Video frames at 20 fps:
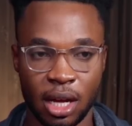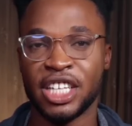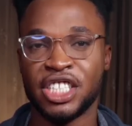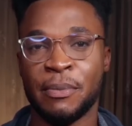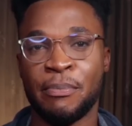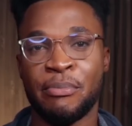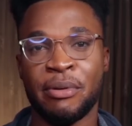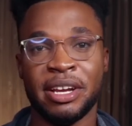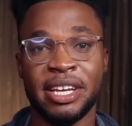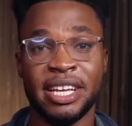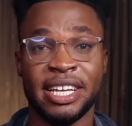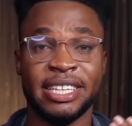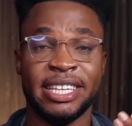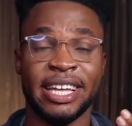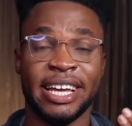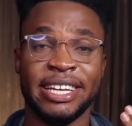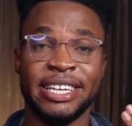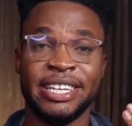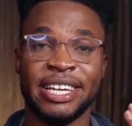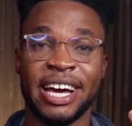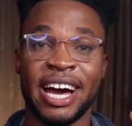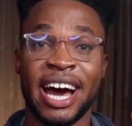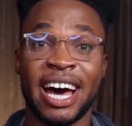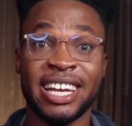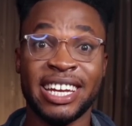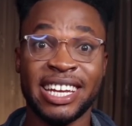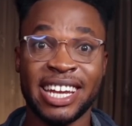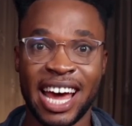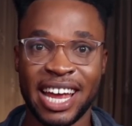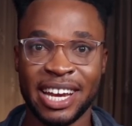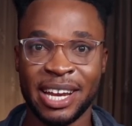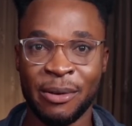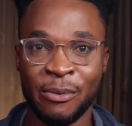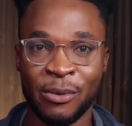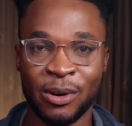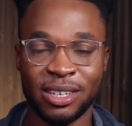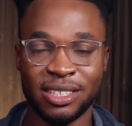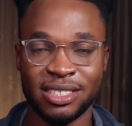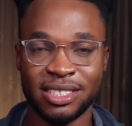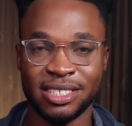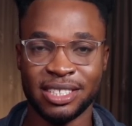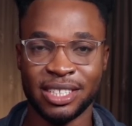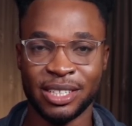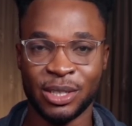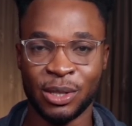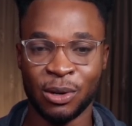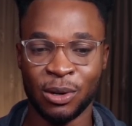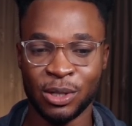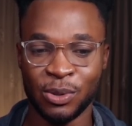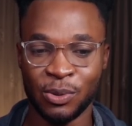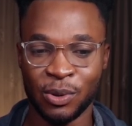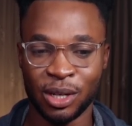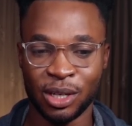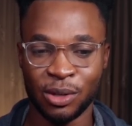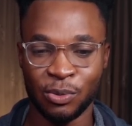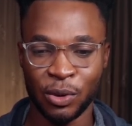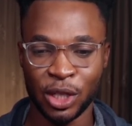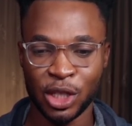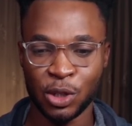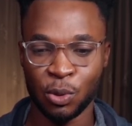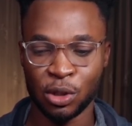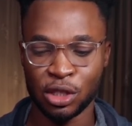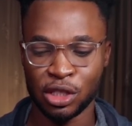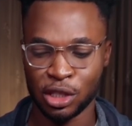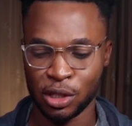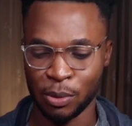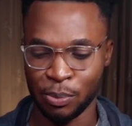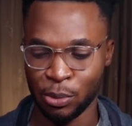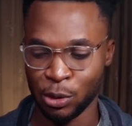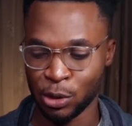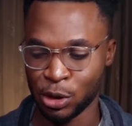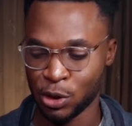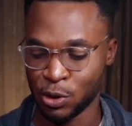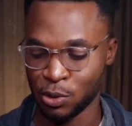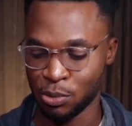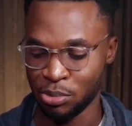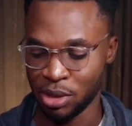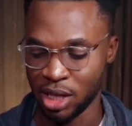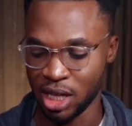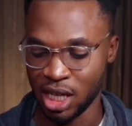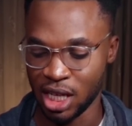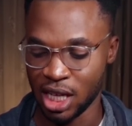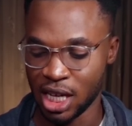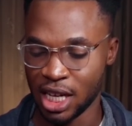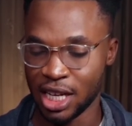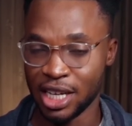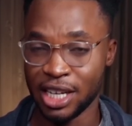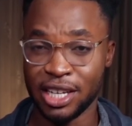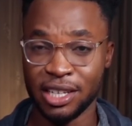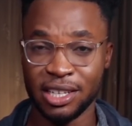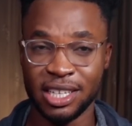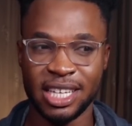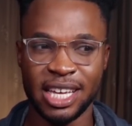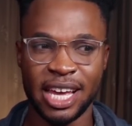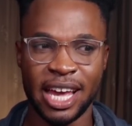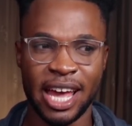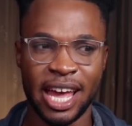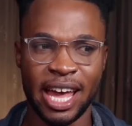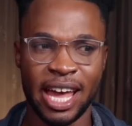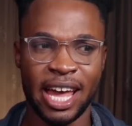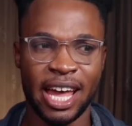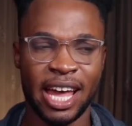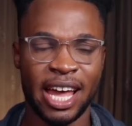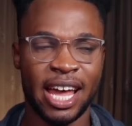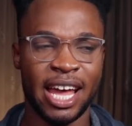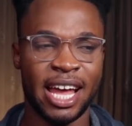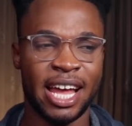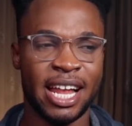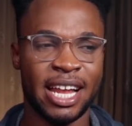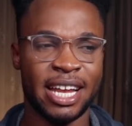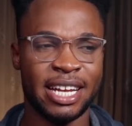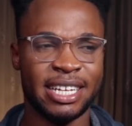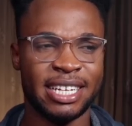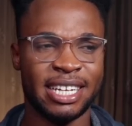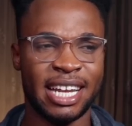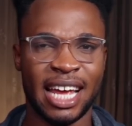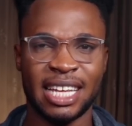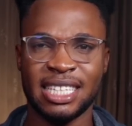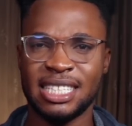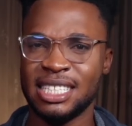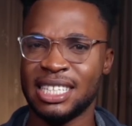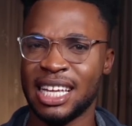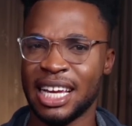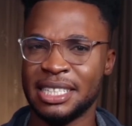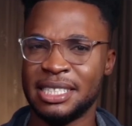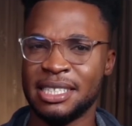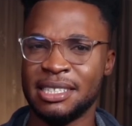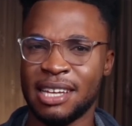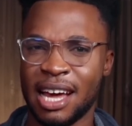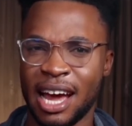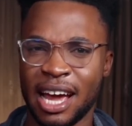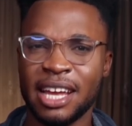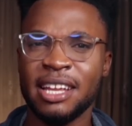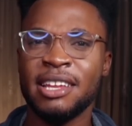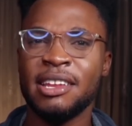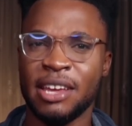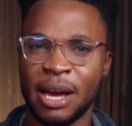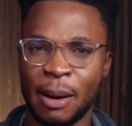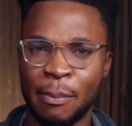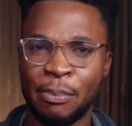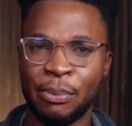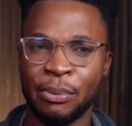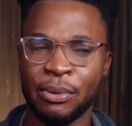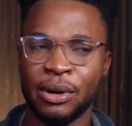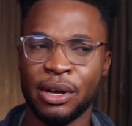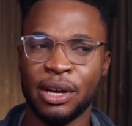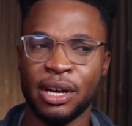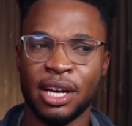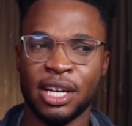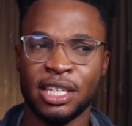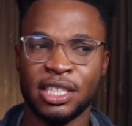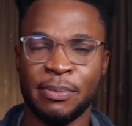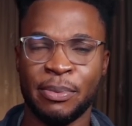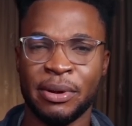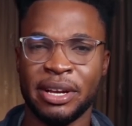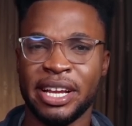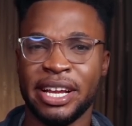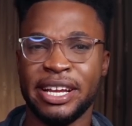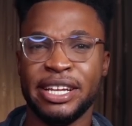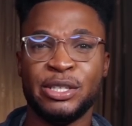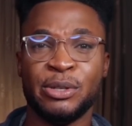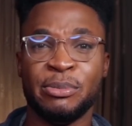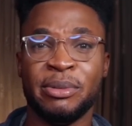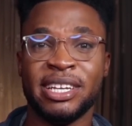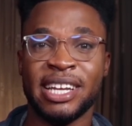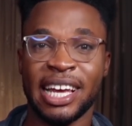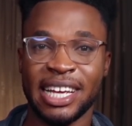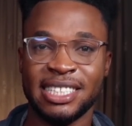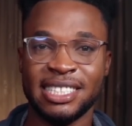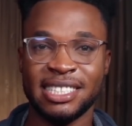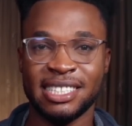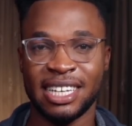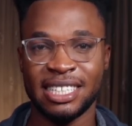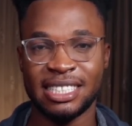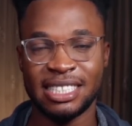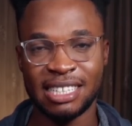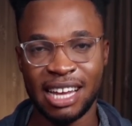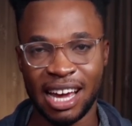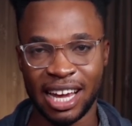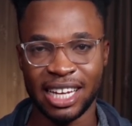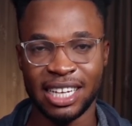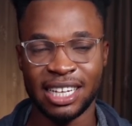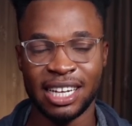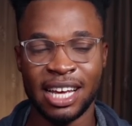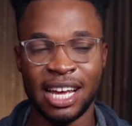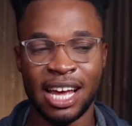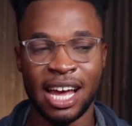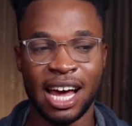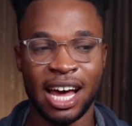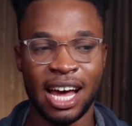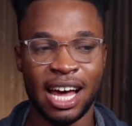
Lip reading: Then she predicted another one, the third one, which was supposed to be the year 1999. Yep, she predicted it to be 1999.